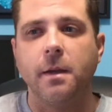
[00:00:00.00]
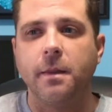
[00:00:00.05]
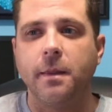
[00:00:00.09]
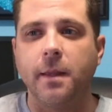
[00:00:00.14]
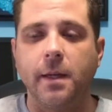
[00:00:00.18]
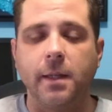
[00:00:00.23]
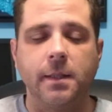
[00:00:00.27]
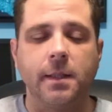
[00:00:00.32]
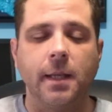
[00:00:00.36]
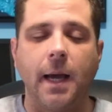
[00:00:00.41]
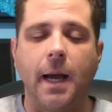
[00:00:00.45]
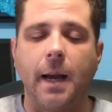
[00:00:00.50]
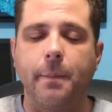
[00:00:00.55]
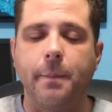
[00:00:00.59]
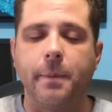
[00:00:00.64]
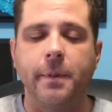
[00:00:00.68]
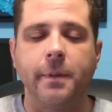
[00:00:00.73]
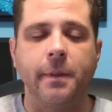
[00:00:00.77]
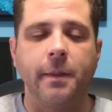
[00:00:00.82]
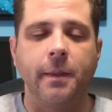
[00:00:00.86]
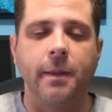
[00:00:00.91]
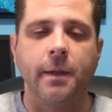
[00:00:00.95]
Things
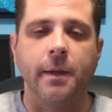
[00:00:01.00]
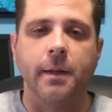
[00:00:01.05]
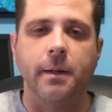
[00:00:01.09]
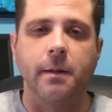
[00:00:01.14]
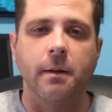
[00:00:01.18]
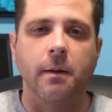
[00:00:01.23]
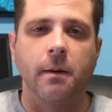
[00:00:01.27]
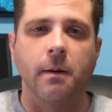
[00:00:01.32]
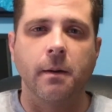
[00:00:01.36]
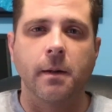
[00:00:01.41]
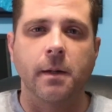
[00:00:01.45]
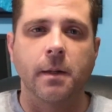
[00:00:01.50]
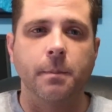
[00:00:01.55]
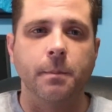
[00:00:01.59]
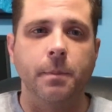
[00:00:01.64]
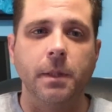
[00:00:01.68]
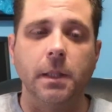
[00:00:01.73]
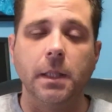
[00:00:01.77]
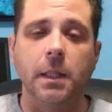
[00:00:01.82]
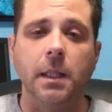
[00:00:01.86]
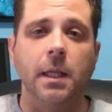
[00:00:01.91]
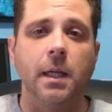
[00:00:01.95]
happen that are
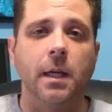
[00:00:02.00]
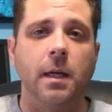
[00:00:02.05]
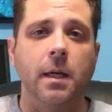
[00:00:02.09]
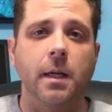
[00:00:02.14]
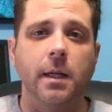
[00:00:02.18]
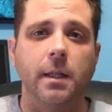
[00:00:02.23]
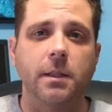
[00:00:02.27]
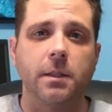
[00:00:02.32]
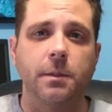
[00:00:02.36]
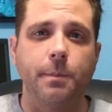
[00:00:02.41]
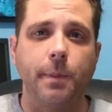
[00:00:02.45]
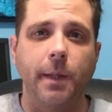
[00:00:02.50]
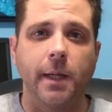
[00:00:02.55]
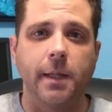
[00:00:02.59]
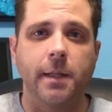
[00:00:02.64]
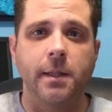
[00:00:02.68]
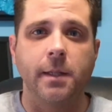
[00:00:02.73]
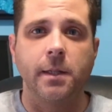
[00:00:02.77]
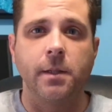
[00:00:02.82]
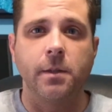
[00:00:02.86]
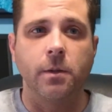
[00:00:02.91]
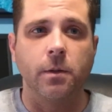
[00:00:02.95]
completely
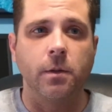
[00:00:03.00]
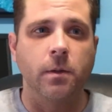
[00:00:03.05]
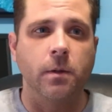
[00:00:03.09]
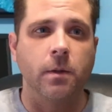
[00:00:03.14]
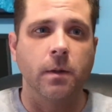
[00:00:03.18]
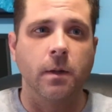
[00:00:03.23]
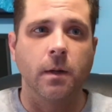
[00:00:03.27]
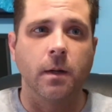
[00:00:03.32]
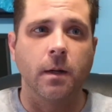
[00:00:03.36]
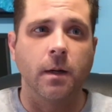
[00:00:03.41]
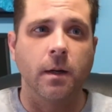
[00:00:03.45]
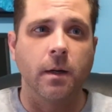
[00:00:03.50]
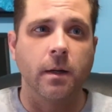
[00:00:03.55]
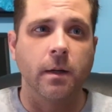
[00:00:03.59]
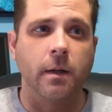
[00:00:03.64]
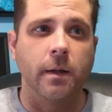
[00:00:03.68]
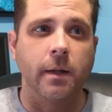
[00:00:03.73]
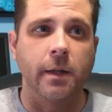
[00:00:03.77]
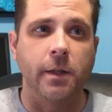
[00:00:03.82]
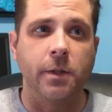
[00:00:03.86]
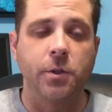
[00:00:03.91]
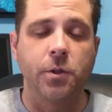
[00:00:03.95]
unexpected or
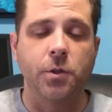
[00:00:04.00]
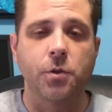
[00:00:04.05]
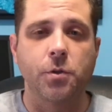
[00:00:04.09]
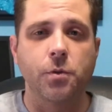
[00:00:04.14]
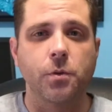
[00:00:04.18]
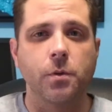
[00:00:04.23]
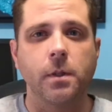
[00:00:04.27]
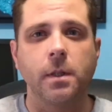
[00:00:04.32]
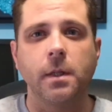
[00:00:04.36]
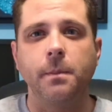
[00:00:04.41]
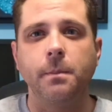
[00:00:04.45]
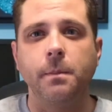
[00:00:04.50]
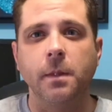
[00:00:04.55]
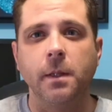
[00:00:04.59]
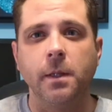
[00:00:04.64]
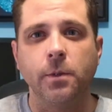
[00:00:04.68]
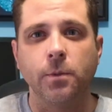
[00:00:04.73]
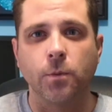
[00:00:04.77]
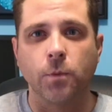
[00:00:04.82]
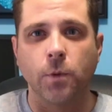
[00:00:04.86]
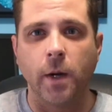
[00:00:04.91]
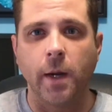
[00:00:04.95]
are extremely
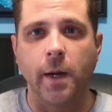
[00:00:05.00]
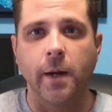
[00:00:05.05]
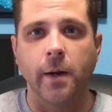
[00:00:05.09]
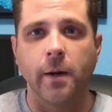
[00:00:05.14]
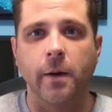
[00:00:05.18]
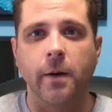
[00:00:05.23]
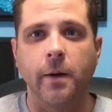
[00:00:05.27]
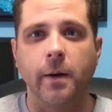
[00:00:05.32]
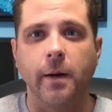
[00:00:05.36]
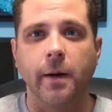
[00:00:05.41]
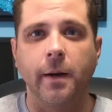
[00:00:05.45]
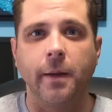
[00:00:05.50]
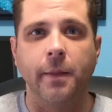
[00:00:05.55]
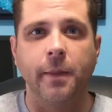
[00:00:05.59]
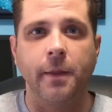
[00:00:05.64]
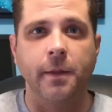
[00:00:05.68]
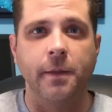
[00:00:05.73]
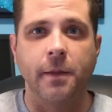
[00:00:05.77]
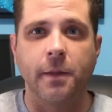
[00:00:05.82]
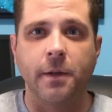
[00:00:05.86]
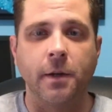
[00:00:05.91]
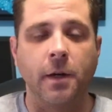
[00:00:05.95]
rare
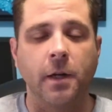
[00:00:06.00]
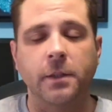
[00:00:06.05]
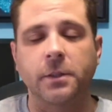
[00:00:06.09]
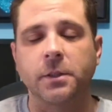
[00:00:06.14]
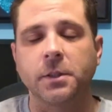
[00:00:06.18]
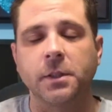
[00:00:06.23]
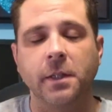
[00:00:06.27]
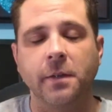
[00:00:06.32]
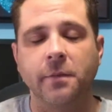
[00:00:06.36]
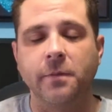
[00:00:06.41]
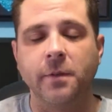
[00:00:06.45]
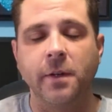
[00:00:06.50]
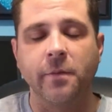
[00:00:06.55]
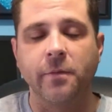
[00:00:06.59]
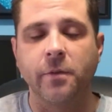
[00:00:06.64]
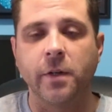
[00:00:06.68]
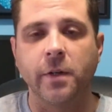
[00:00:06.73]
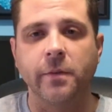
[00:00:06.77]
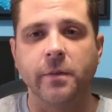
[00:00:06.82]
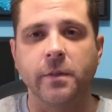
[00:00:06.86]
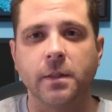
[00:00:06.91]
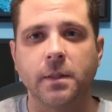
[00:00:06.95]
that the doctors have never
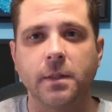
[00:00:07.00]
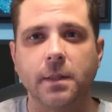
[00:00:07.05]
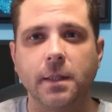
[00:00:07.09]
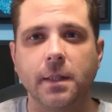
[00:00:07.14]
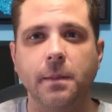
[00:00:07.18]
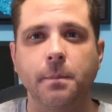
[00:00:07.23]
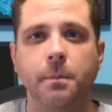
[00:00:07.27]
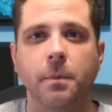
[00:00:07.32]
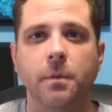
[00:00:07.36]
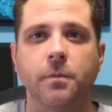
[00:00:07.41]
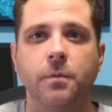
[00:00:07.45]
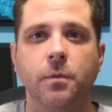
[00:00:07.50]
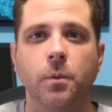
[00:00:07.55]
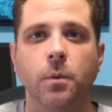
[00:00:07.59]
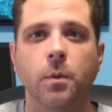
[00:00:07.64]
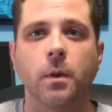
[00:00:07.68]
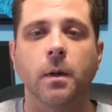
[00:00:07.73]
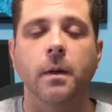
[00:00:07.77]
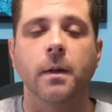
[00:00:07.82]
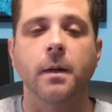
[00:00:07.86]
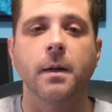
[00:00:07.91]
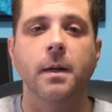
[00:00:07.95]
even seen
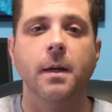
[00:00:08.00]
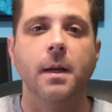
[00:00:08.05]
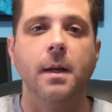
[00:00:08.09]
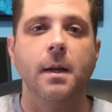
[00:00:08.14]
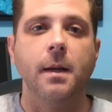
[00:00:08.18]
before.